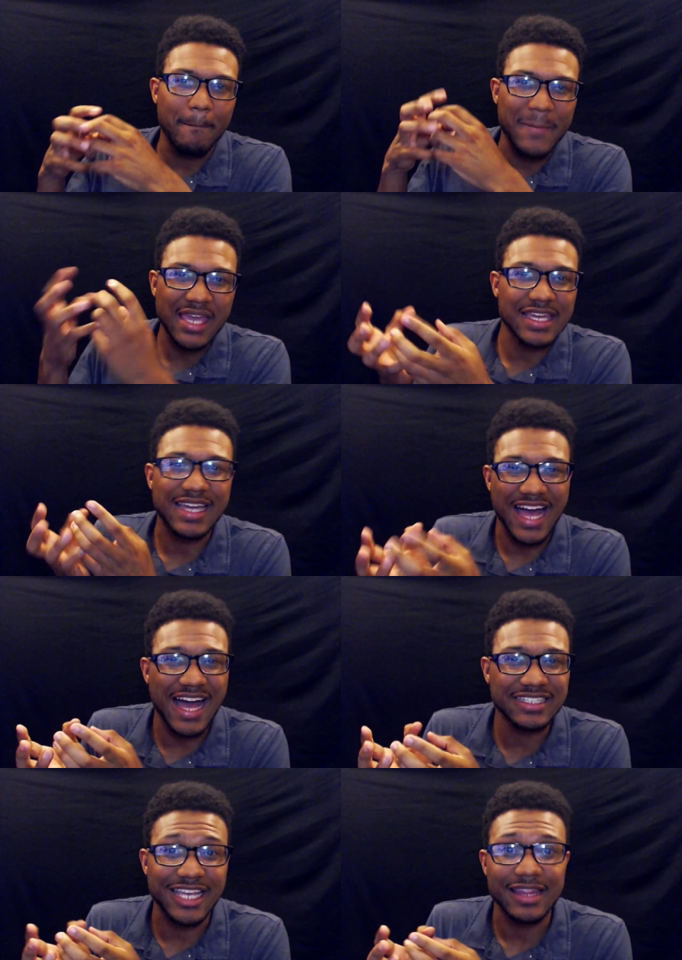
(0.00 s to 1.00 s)
making
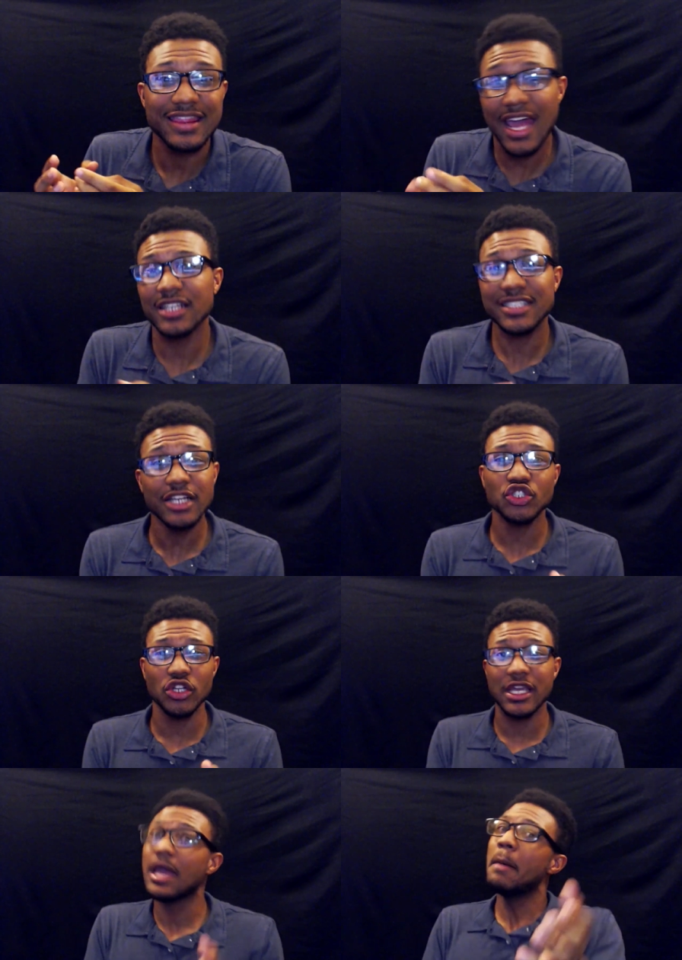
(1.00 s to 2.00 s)
content that
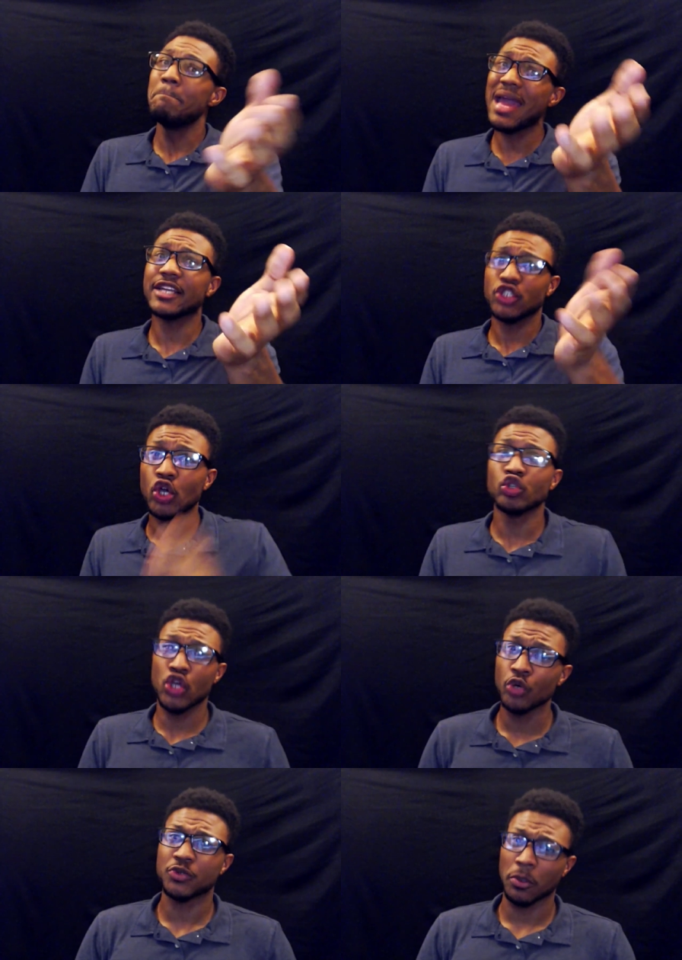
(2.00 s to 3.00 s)
essentially makes
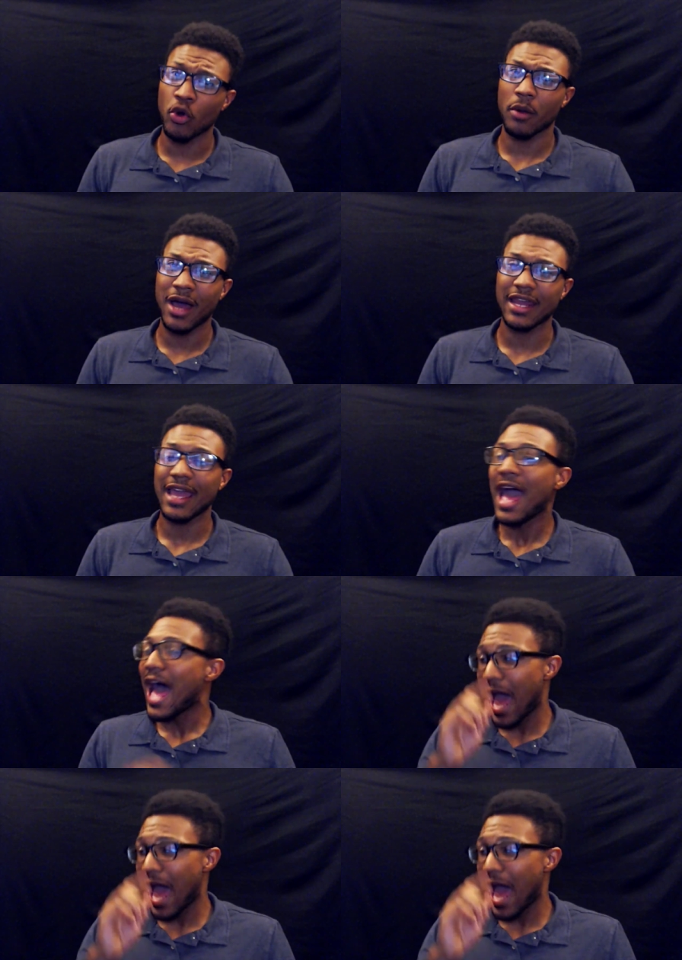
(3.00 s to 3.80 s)
YouTube some more money.